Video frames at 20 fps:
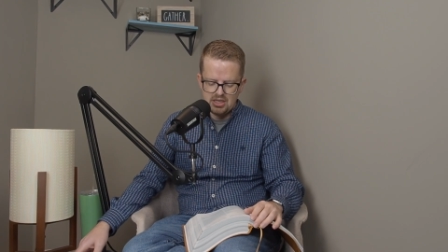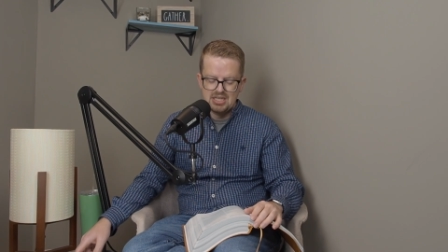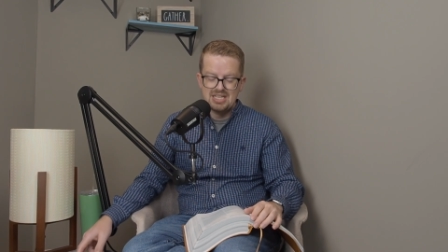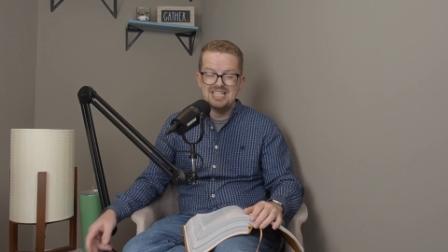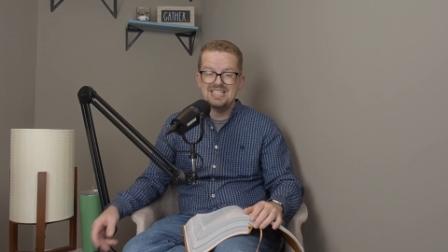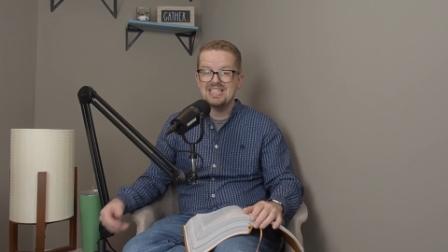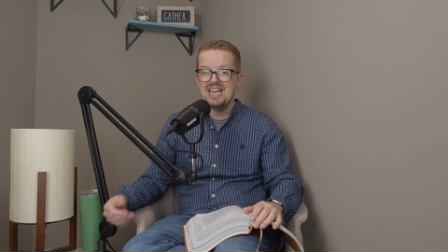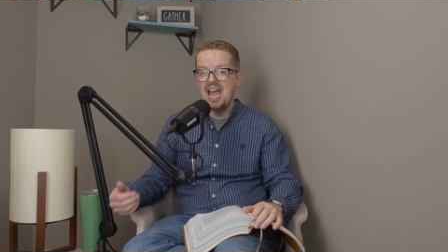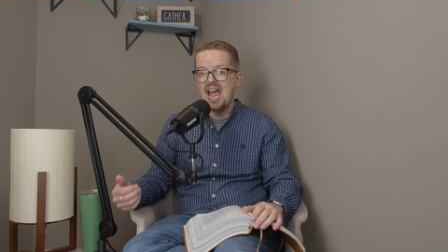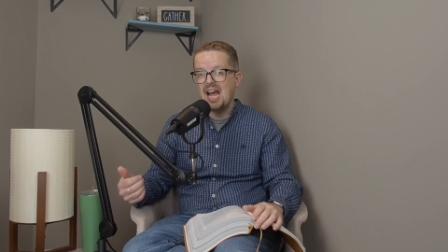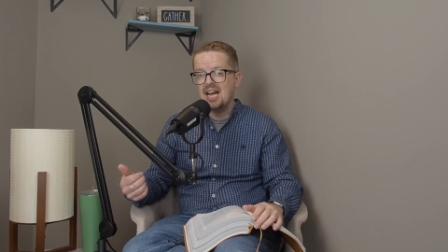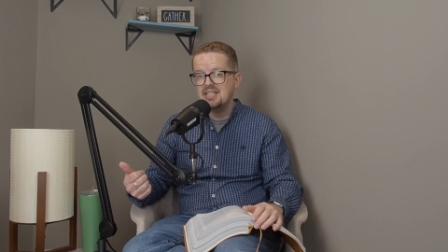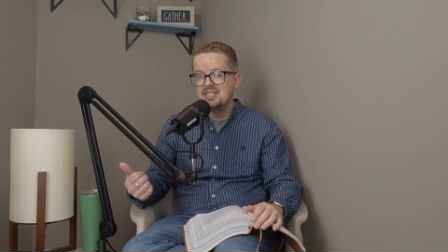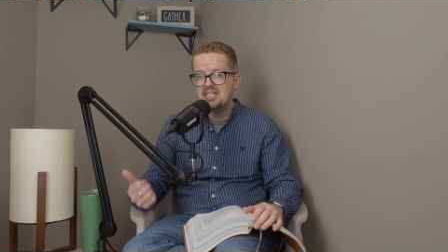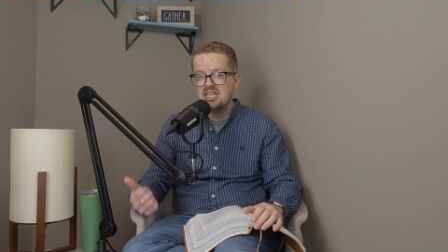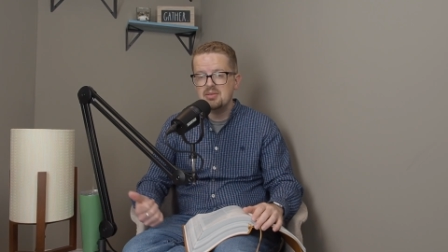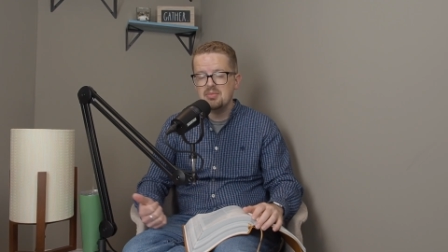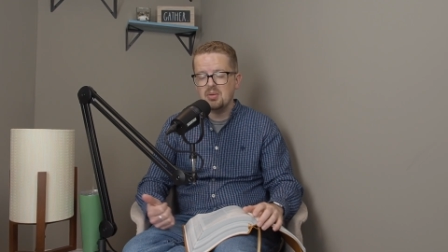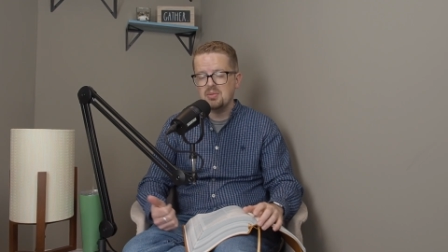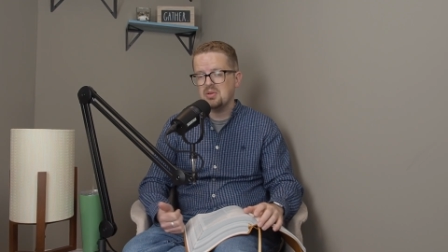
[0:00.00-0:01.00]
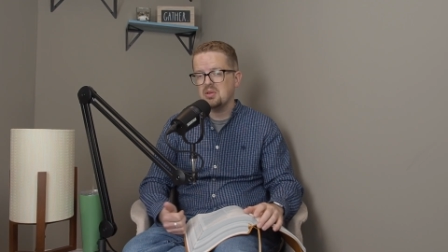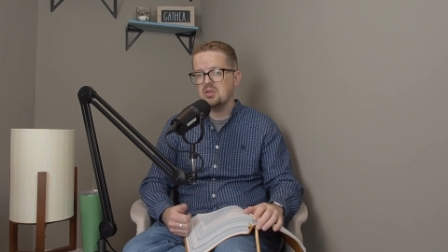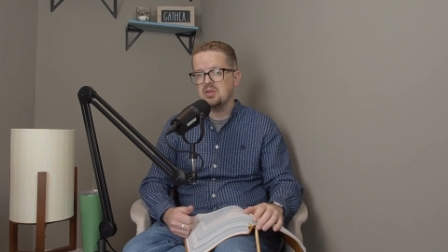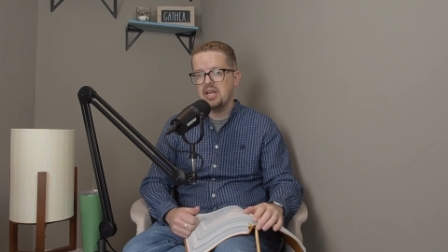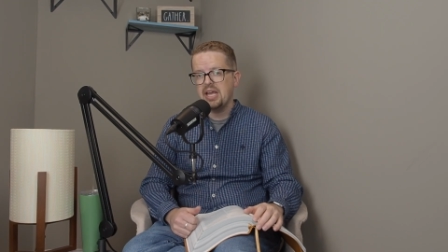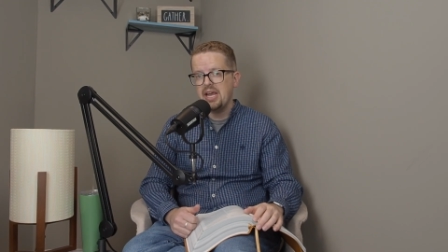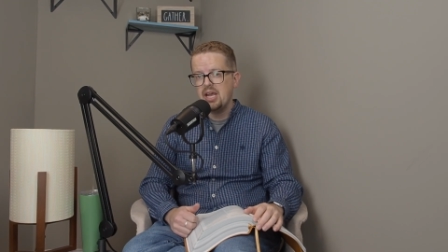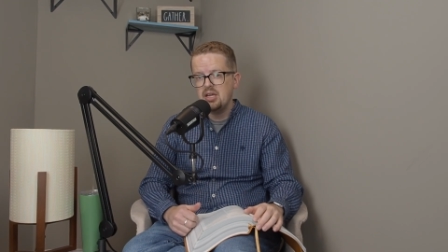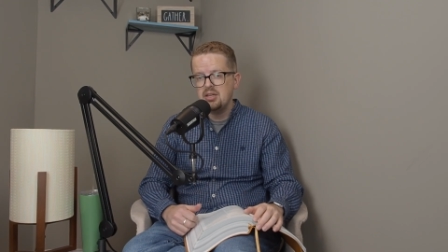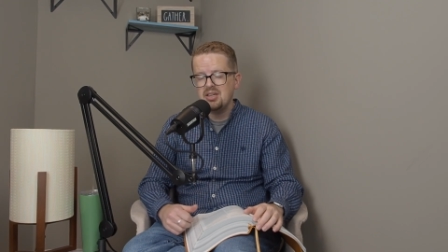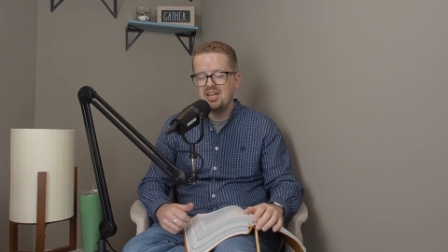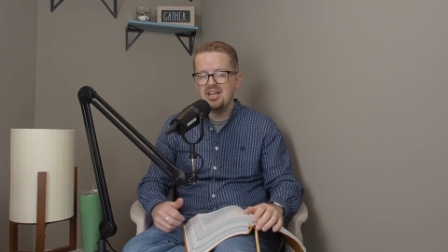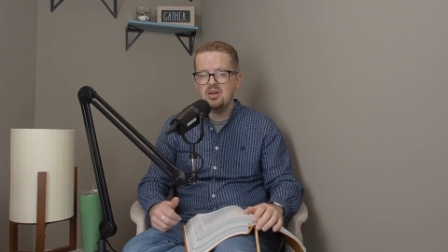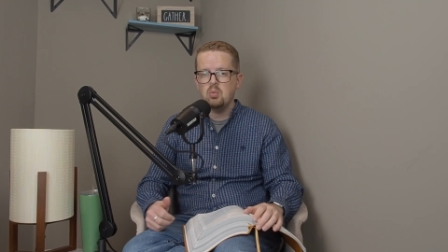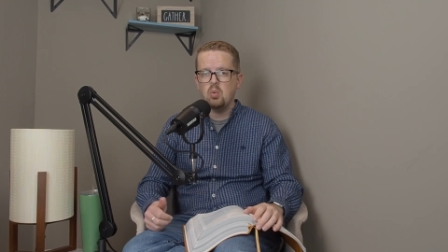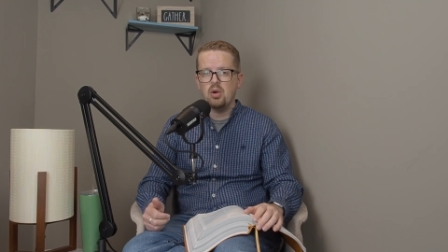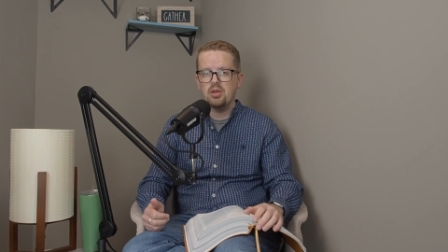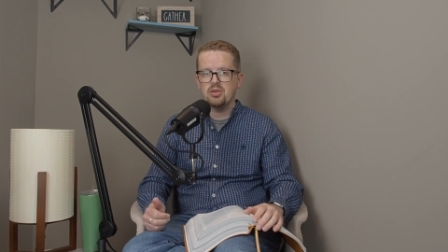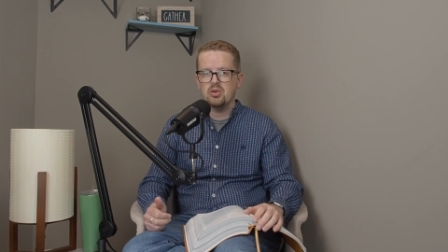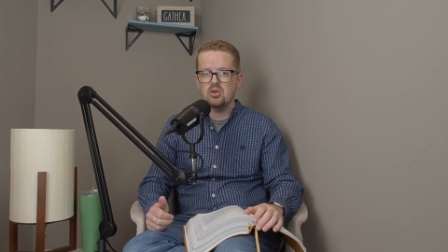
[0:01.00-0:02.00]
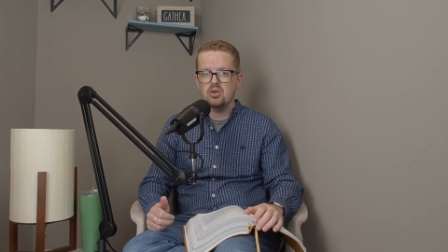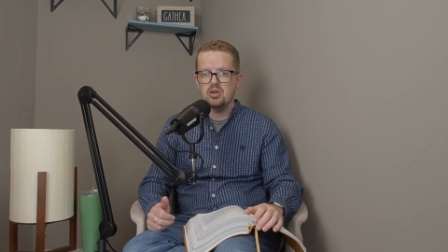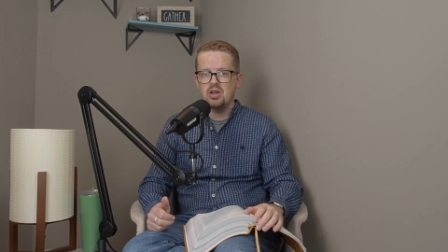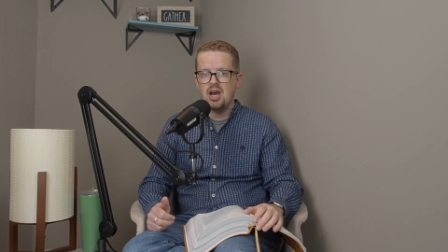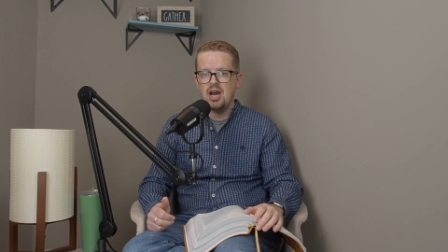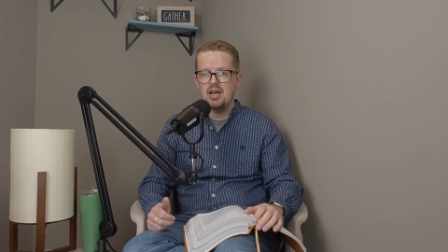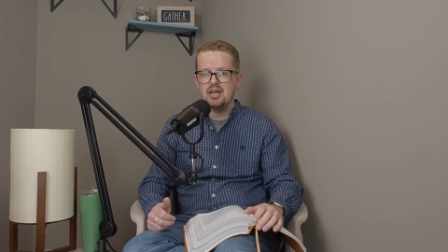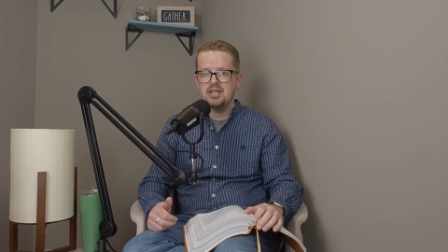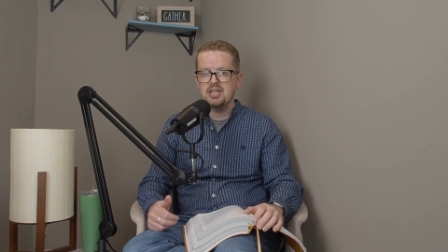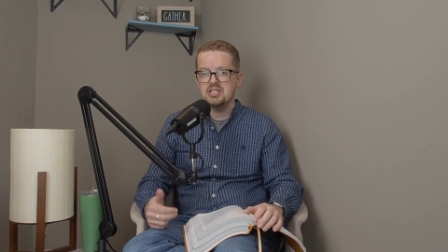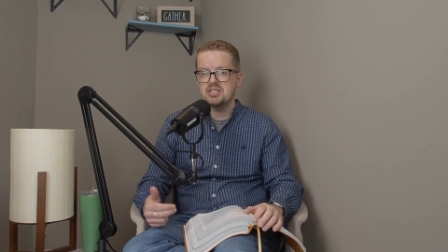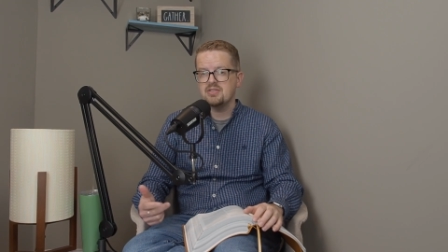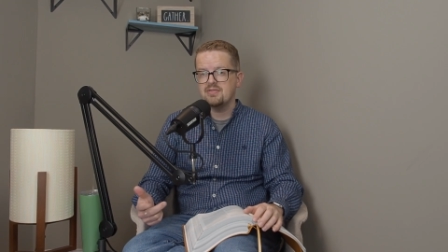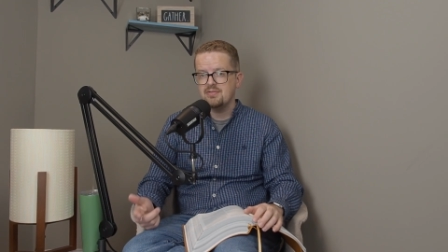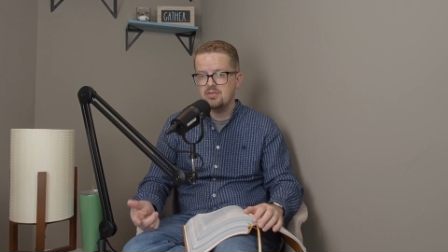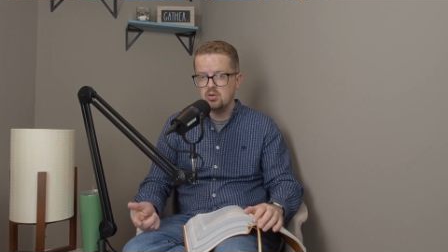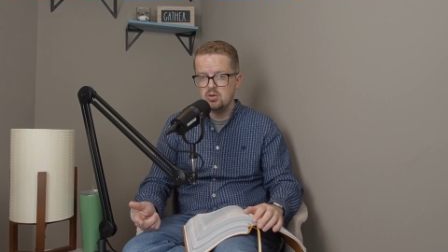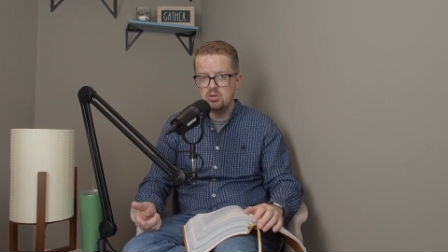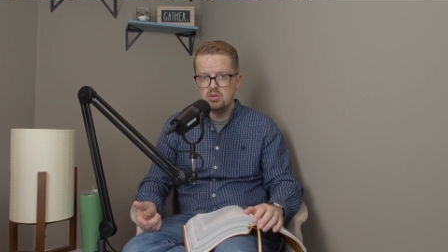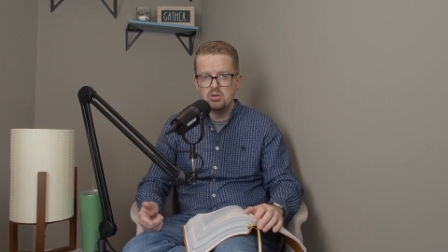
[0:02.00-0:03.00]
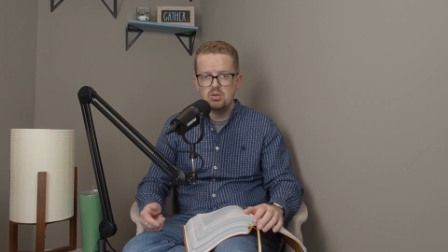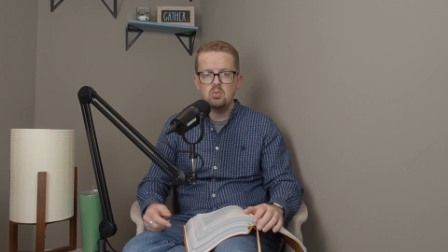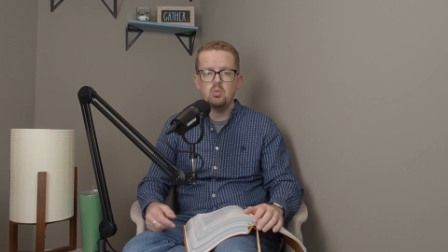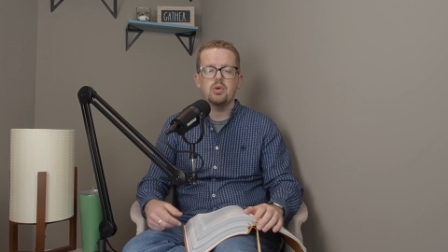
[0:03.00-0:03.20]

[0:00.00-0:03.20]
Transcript: He's asking about the land and whether or not it's fertile,